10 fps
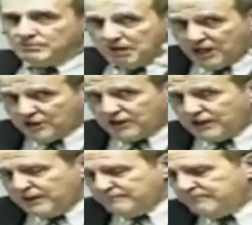the
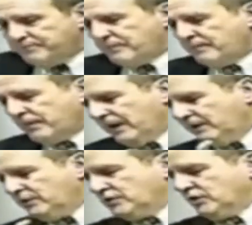monarchy
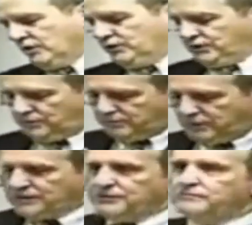and the church. And of
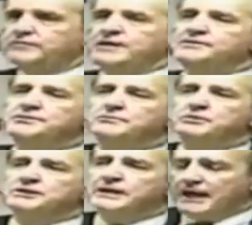course, in France, it
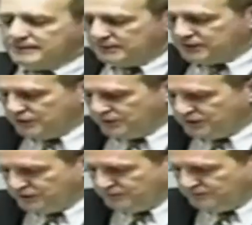was the Catholic Church.